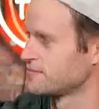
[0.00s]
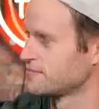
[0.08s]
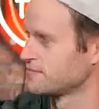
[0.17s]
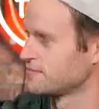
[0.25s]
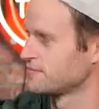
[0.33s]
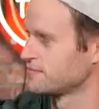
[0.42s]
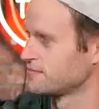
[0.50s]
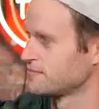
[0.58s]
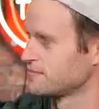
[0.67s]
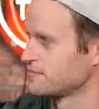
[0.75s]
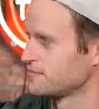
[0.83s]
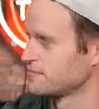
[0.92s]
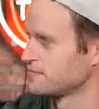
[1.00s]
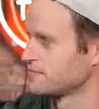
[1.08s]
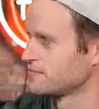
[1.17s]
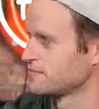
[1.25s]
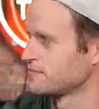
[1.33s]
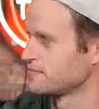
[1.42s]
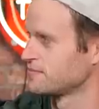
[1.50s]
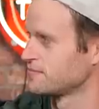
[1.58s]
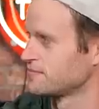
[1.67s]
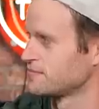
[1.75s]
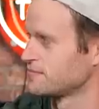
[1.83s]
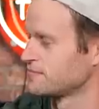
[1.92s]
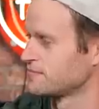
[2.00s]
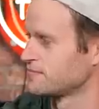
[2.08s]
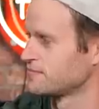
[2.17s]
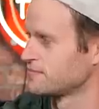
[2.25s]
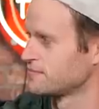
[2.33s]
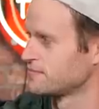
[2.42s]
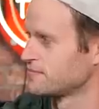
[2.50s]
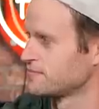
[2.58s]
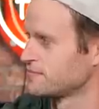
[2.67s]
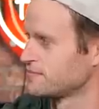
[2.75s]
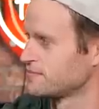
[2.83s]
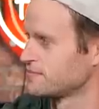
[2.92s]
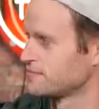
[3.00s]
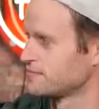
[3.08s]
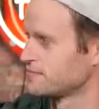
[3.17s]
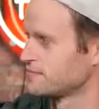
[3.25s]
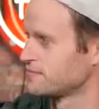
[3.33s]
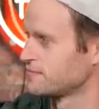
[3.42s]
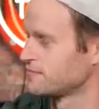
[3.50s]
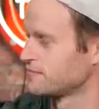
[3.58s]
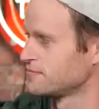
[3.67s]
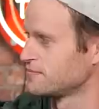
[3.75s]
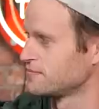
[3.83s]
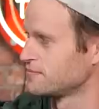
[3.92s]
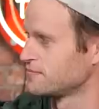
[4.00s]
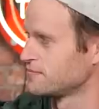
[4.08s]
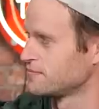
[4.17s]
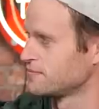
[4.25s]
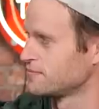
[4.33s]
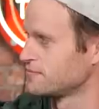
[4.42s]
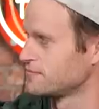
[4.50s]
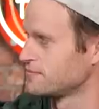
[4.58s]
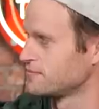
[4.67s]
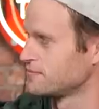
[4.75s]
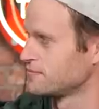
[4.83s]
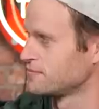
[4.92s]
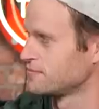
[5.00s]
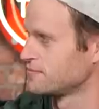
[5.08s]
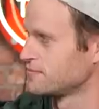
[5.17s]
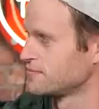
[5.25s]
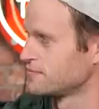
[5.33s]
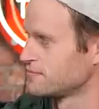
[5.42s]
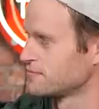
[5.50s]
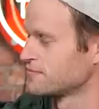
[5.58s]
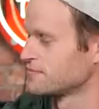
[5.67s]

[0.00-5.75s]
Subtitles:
The person shown says nothing.